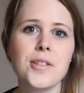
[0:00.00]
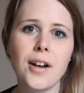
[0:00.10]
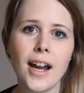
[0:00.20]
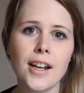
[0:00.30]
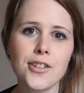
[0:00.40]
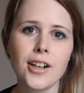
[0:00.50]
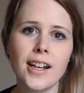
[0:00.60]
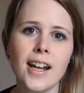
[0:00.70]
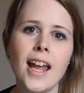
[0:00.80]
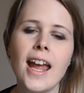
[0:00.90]
So
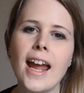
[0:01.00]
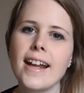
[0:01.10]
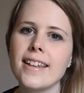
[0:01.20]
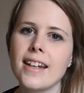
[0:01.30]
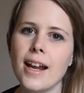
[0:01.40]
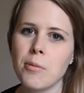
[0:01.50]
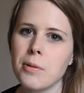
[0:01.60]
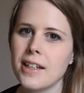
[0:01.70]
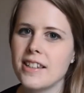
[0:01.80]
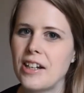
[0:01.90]
hydrate, and then
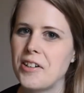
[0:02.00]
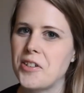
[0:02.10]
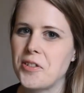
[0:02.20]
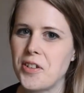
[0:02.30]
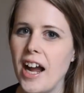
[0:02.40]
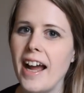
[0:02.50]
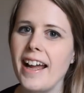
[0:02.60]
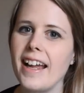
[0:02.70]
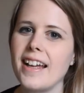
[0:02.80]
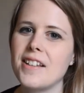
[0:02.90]
airplanes are
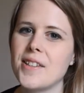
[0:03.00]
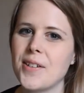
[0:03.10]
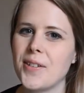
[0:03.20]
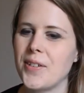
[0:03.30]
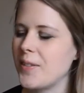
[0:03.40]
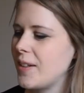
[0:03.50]
dry, and so